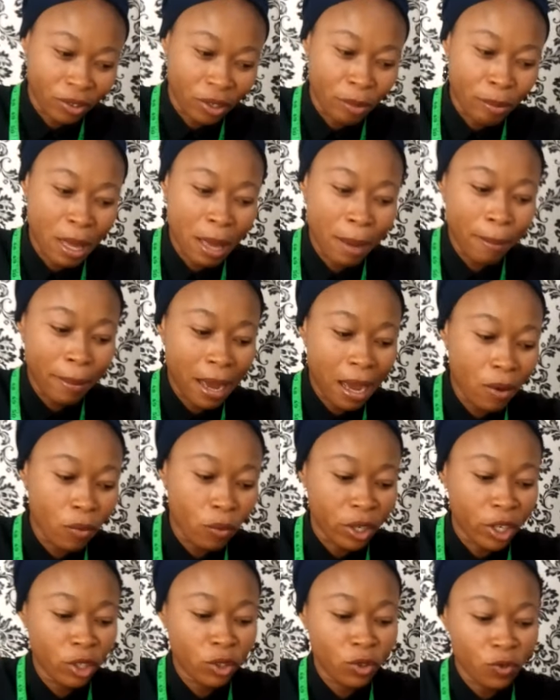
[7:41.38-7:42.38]
remember we
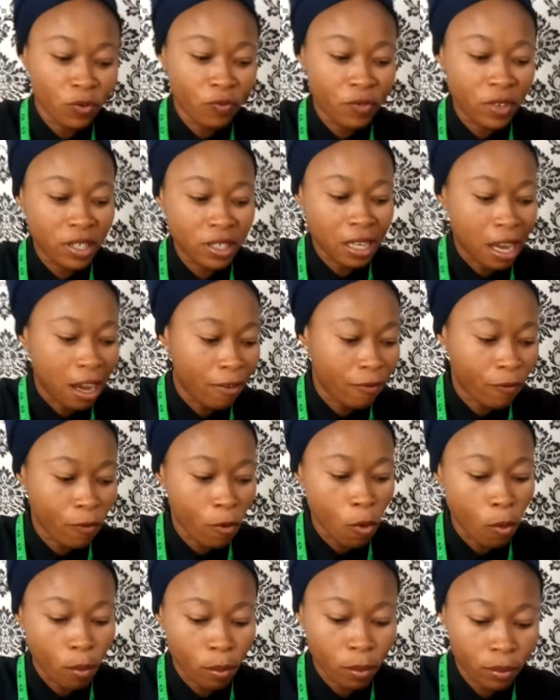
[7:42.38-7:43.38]
need to fix our
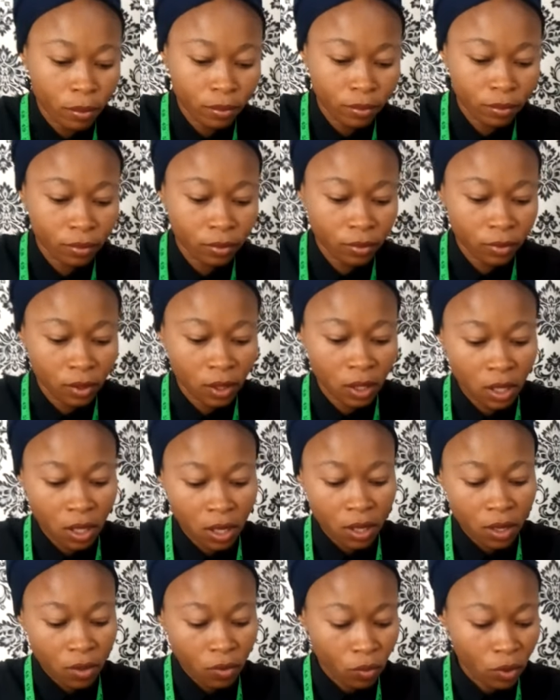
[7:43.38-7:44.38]
foam.
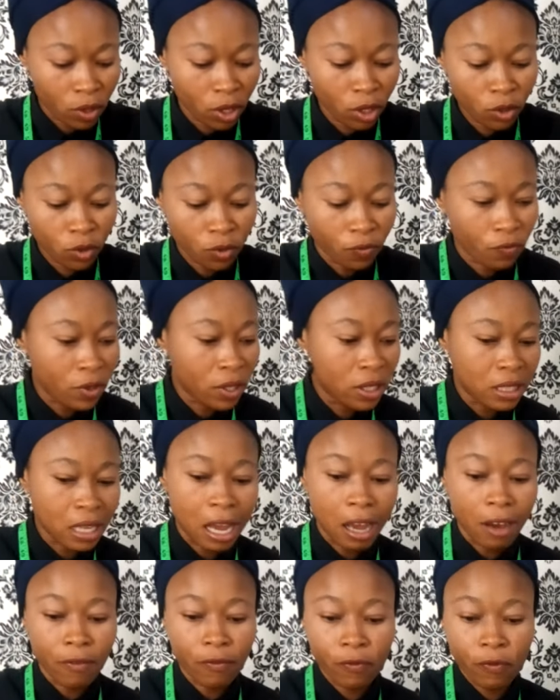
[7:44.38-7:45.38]
We need to fix
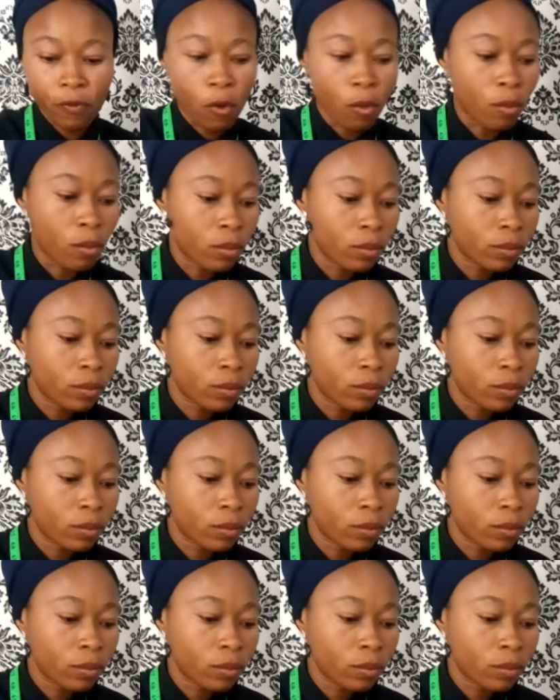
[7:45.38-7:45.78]
our foam.